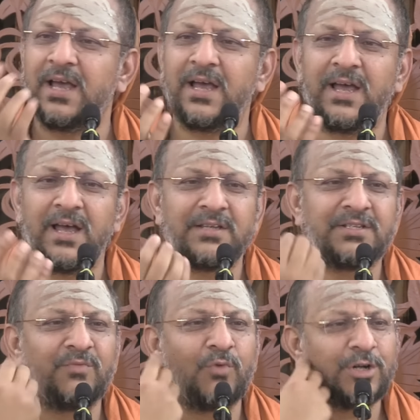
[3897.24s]
I
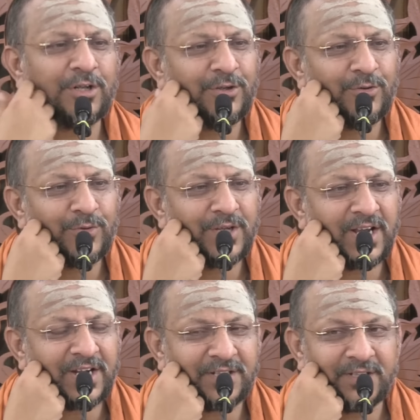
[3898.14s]
asked him, what are you
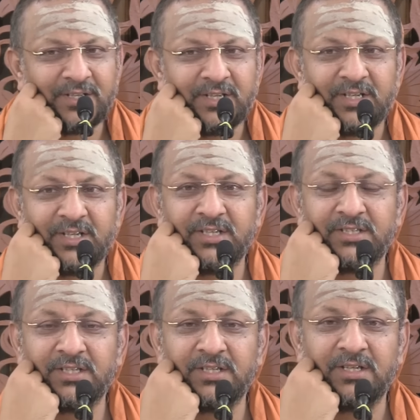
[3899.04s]
looking at? He
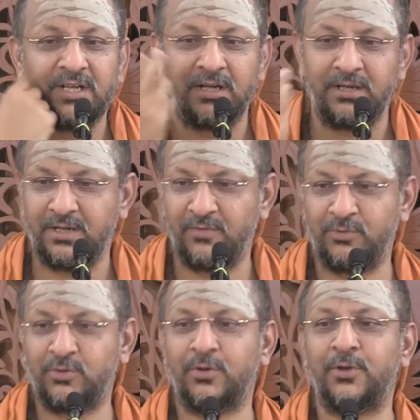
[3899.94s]
said, Evlo
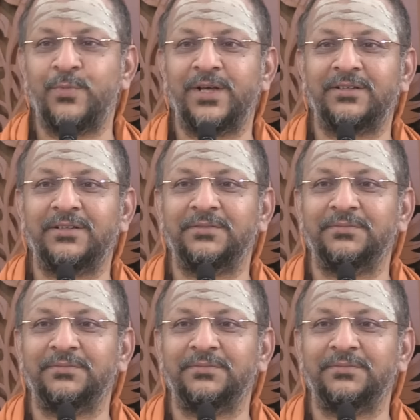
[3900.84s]
sokyo marker.